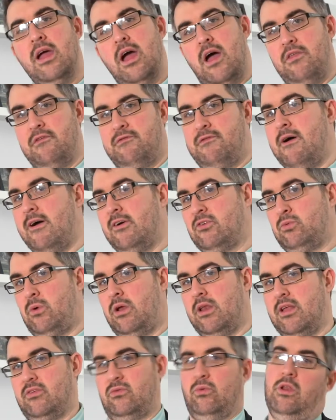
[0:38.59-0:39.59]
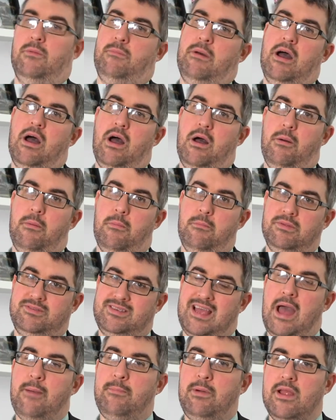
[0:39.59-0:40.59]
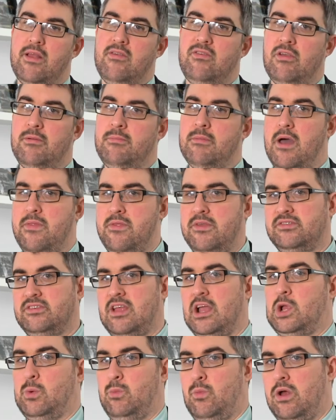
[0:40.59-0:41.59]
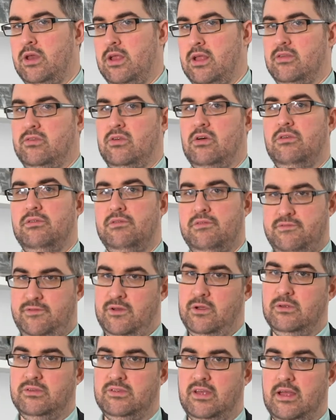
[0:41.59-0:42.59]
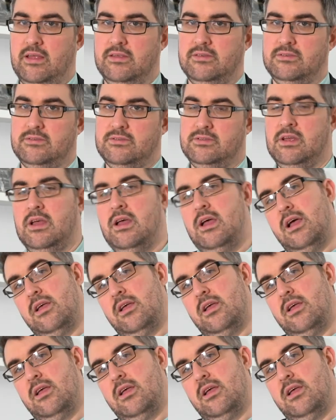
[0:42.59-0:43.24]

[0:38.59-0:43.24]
And the first one is all about metabolism, and the second one is on food tests.